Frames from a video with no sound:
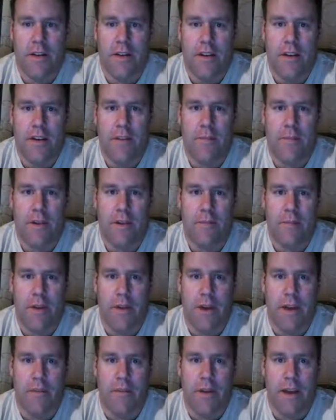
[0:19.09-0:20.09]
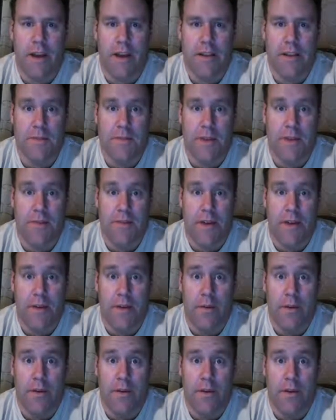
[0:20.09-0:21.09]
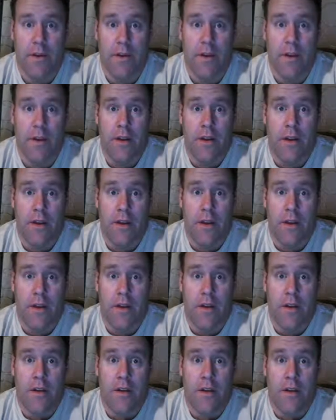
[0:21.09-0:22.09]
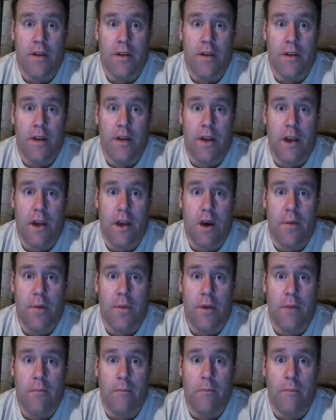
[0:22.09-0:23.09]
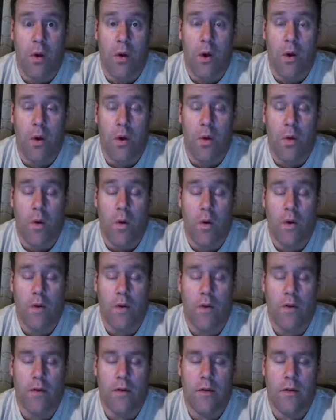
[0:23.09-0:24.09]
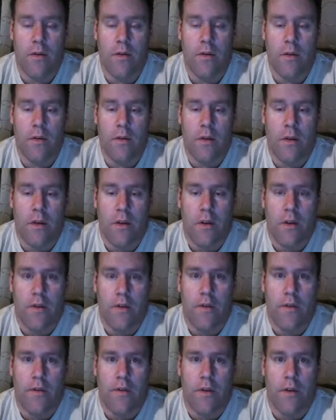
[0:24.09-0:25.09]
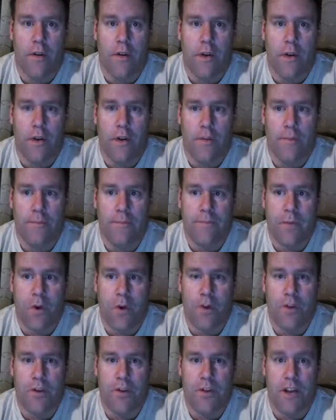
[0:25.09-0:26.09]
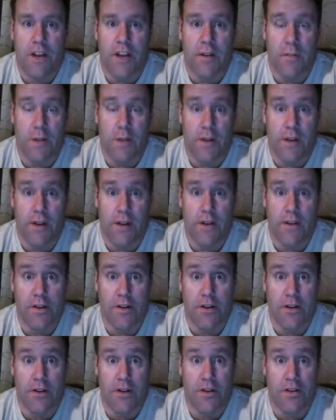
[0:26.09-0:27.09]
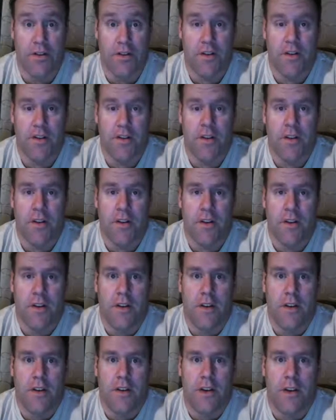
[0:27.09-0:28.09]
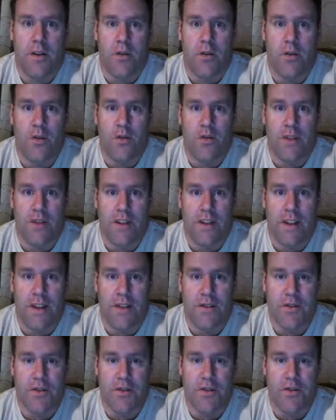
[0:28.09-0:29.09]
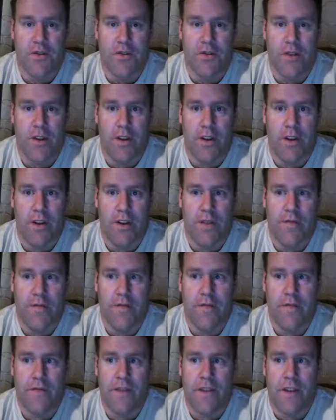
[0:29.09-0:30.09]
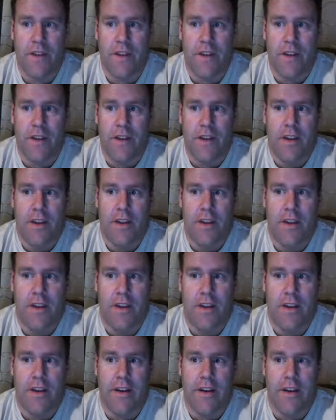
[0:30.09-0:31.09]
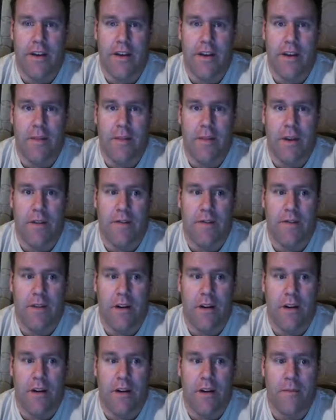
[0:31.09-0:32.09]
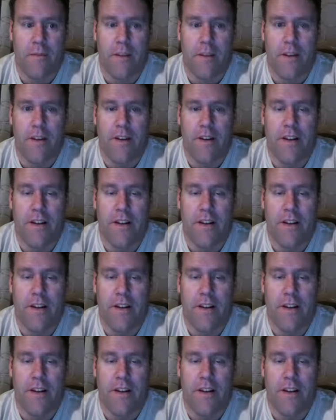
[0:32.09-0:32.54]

he picked me up and asked me if I would help him mow for a older gentleman in our church who just had surgery, and he had a big farm and